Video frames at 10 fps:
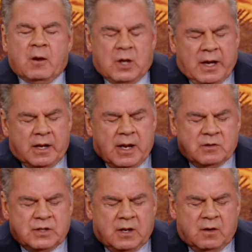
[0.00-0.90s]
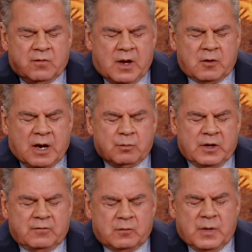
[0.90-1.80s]
And I said, Father, I
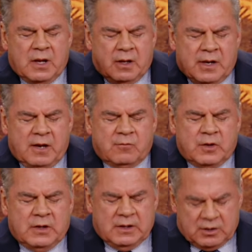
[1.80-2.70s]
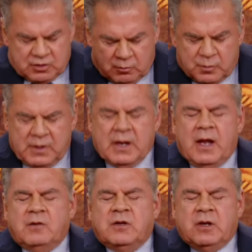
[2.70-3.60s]
pray for Bella and Avery. And she
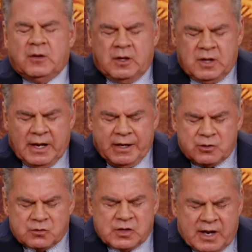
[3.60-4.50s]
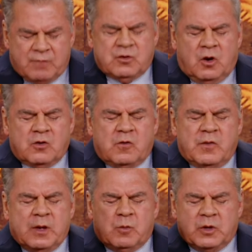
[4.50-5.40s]
repeated that the angels that have charge over
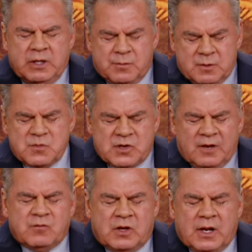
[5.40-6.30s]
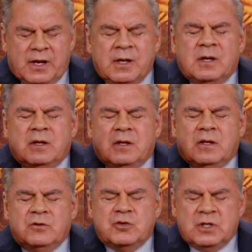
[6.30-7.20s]
them will keep them safe today.
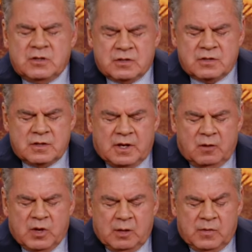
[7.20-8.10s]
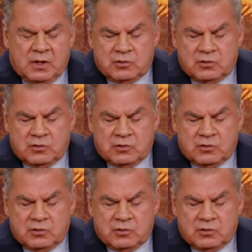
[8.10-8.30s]
In Jesus' name, amen.